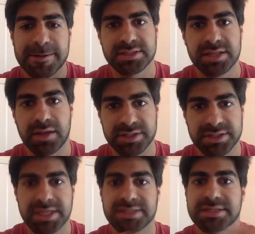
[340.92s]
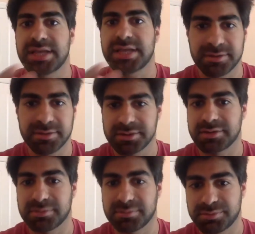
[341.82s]
that necessitate,
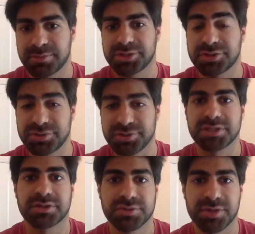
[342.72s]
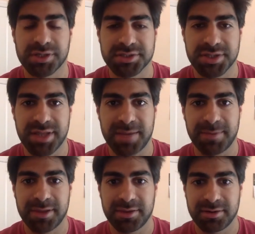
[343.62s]
introducing the drugs in that
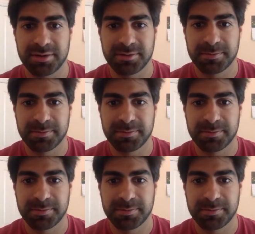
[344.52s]
method?